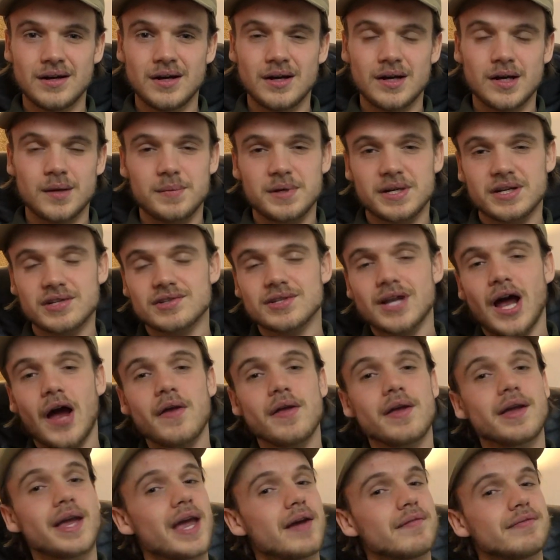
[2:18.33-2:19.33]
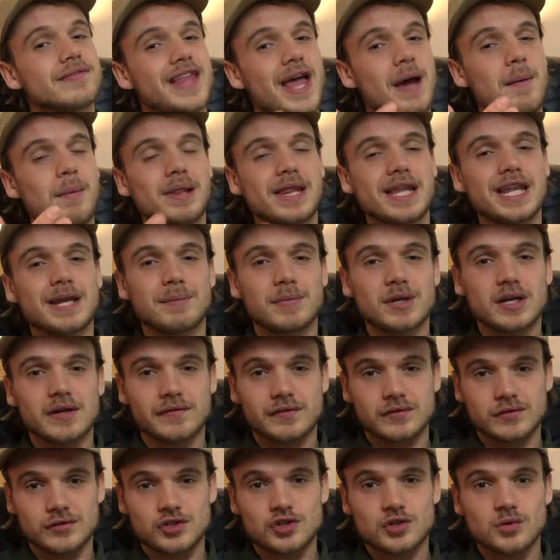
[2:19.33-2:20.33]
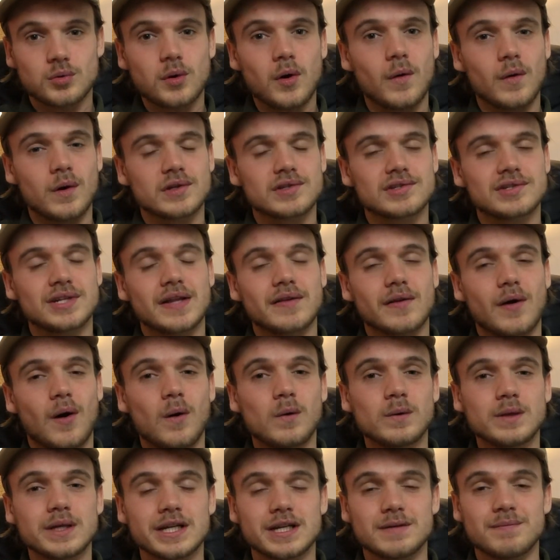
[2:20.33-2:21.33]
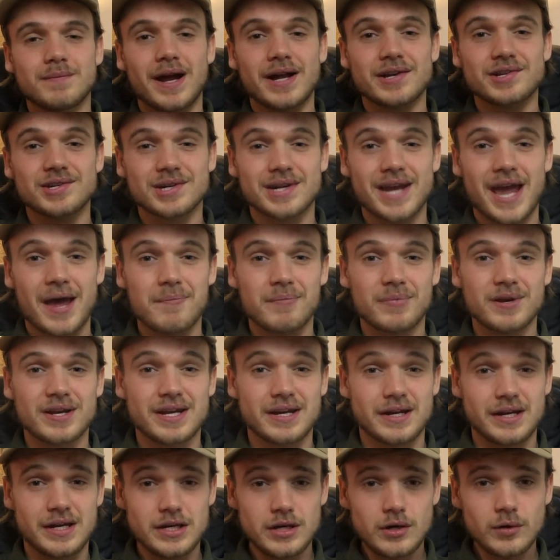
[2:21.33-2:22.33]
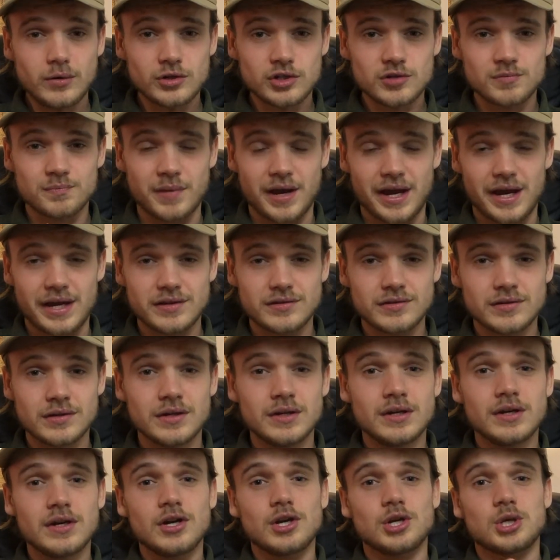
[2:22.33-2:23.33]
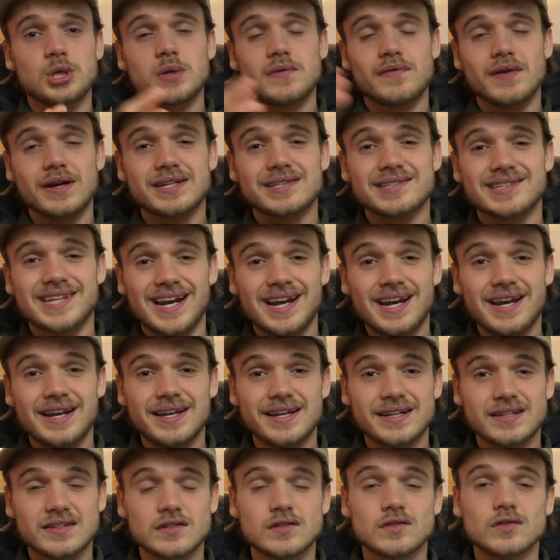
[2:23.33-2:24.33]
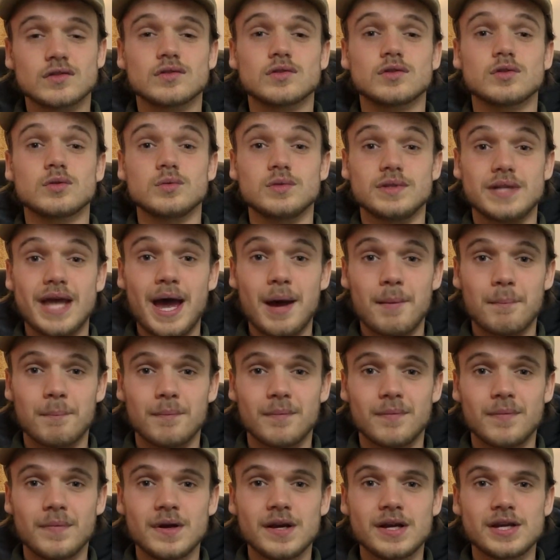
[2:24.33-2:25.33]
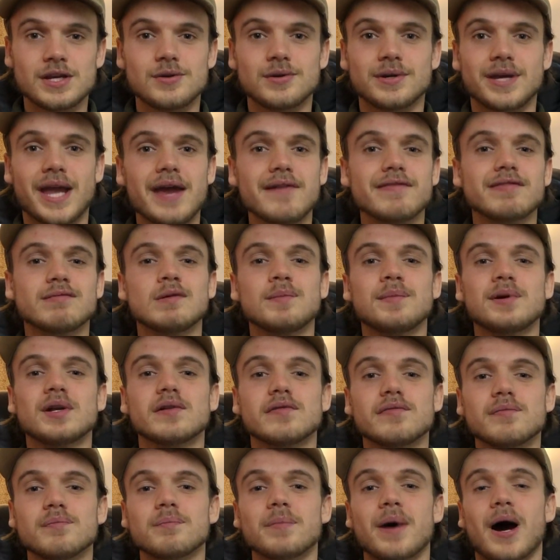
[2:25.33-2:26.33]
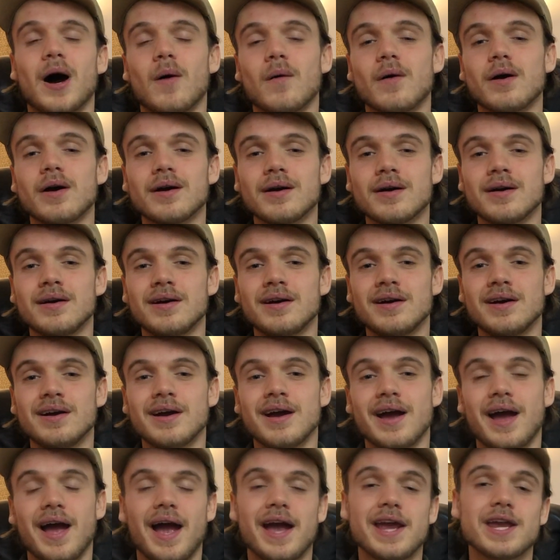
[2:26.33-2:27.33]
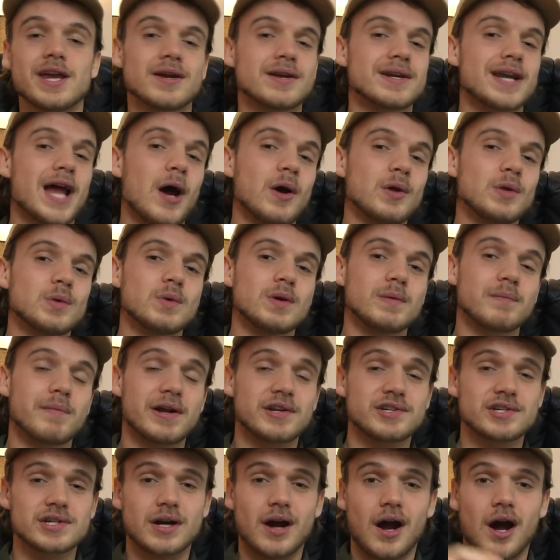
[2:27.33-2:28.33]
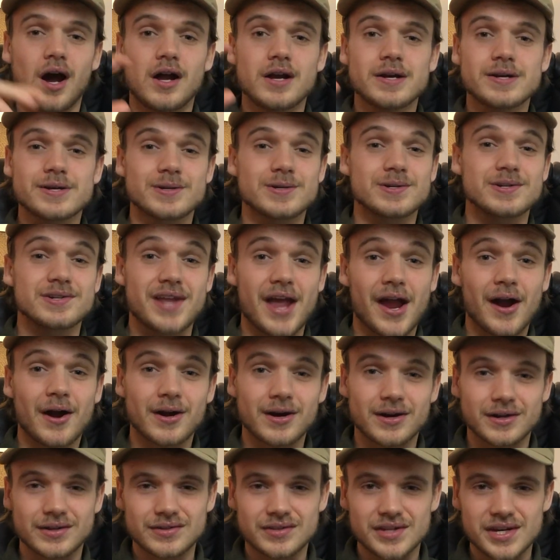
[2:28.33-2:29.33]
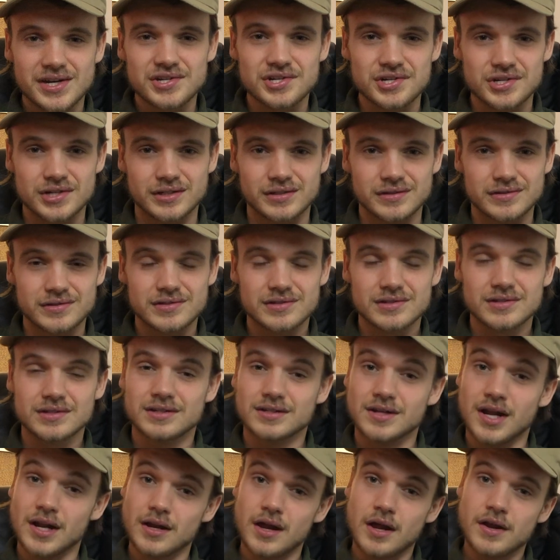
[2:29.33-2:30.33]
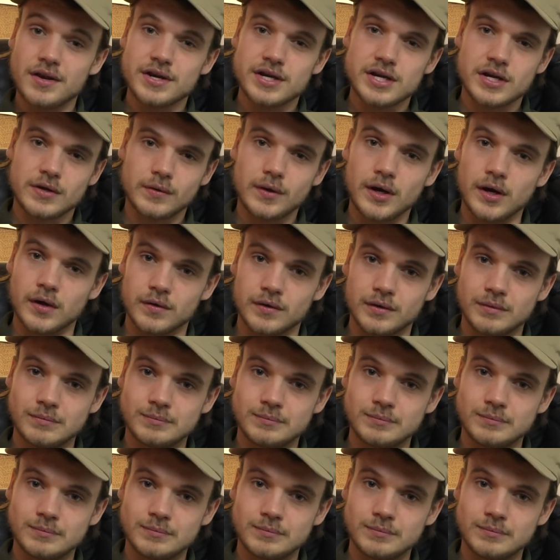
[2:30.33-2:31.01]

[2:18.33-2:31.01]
Because now you gave them a little bit of control. It's not only the magic happening in your space, you've extended it to them. You gave them a bit of power, and you're now doing magic under their conditions, not under your own.